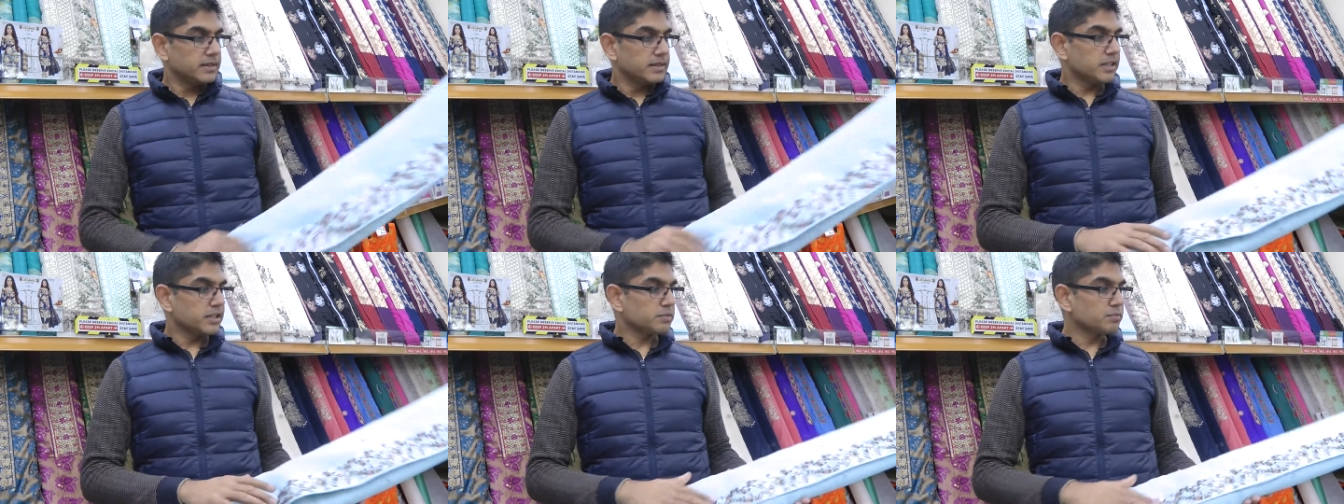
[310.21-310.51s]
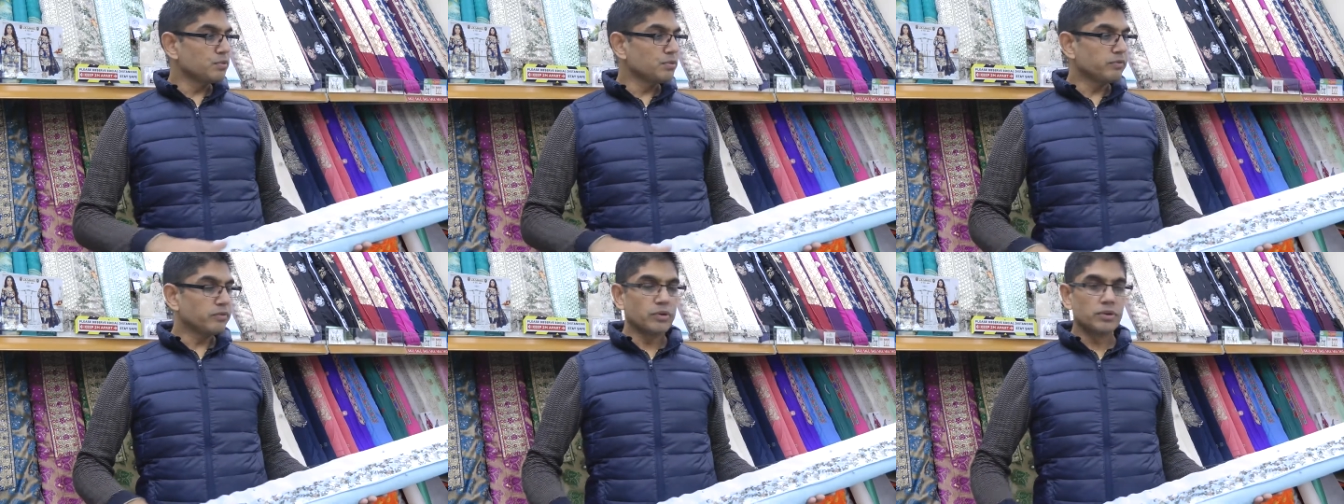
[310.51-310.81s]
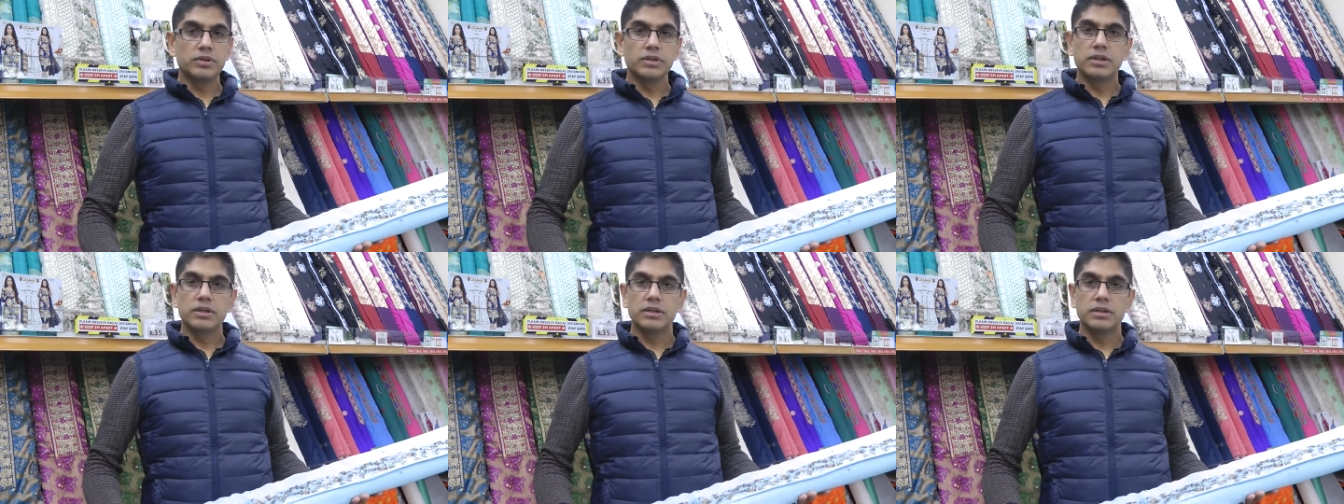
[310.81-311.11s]
let's move
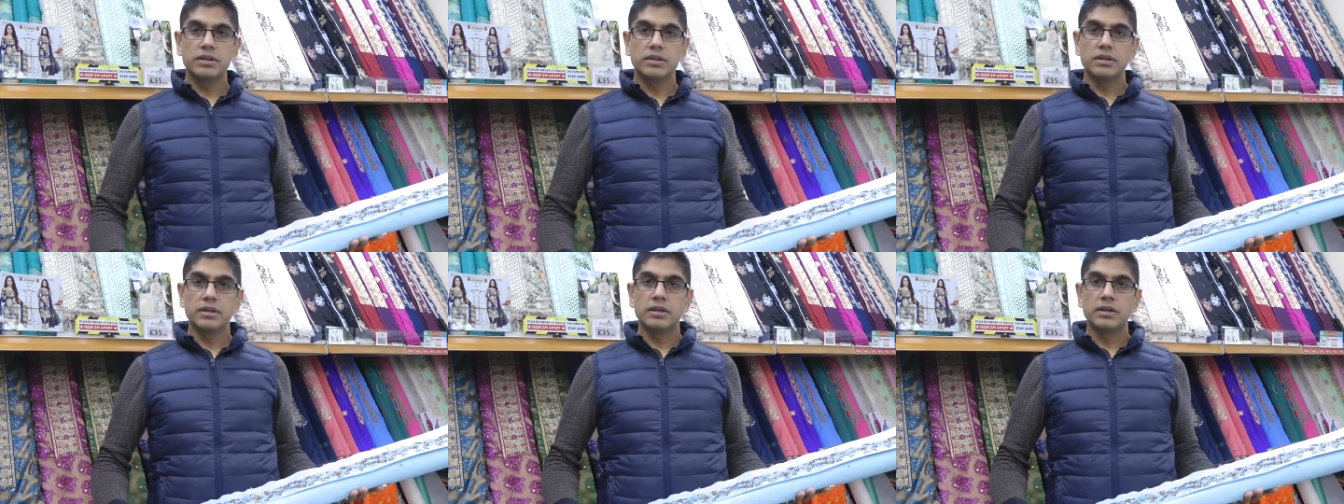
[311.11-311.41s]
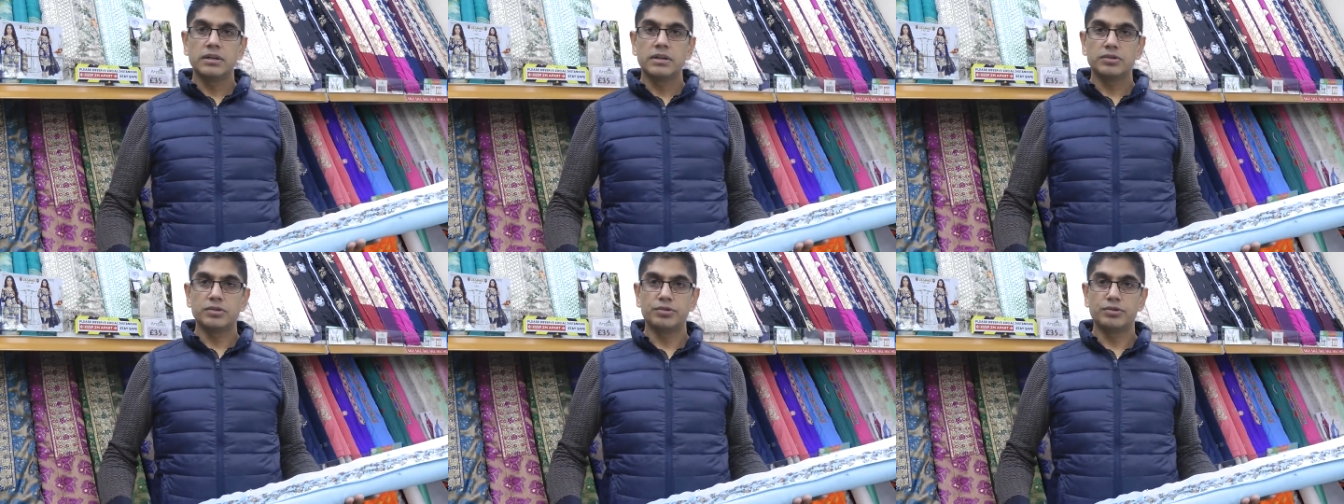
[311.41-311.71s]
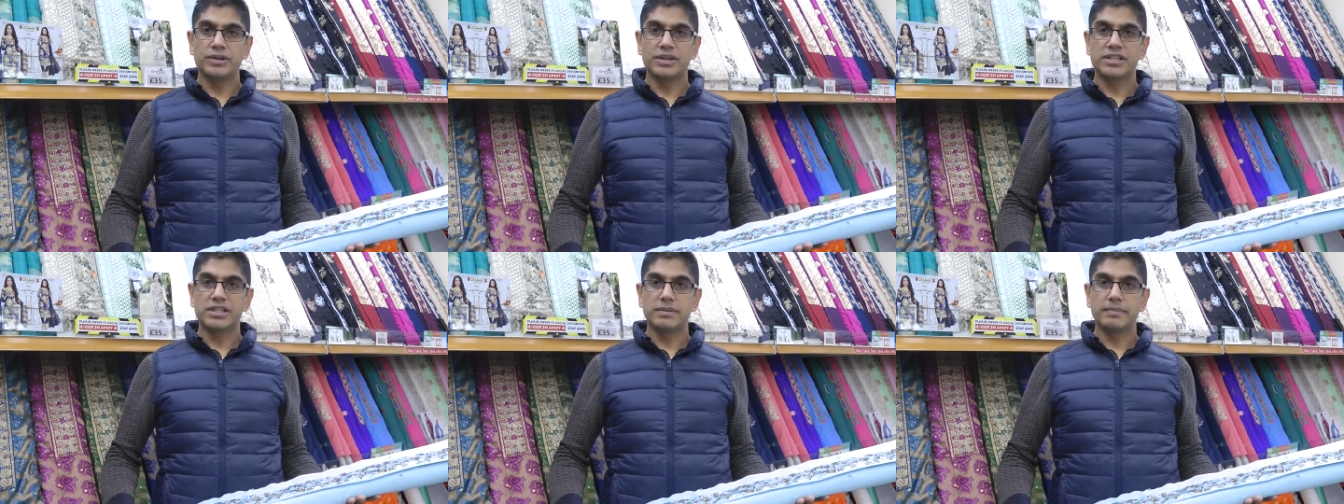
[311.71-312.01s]
on to
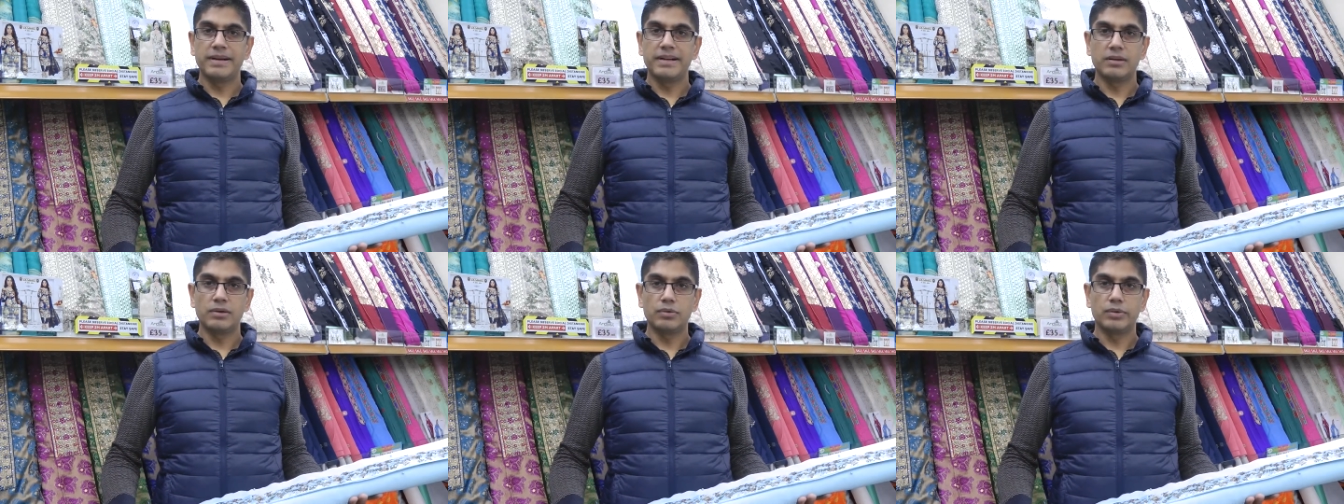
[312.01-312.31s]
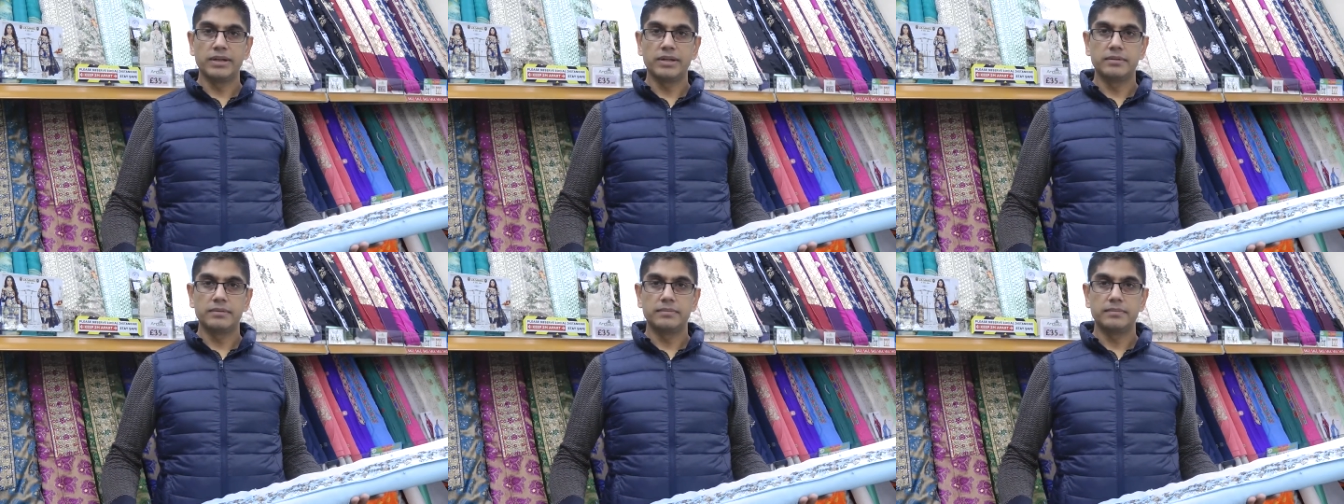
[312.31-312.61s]
dress the mannequin.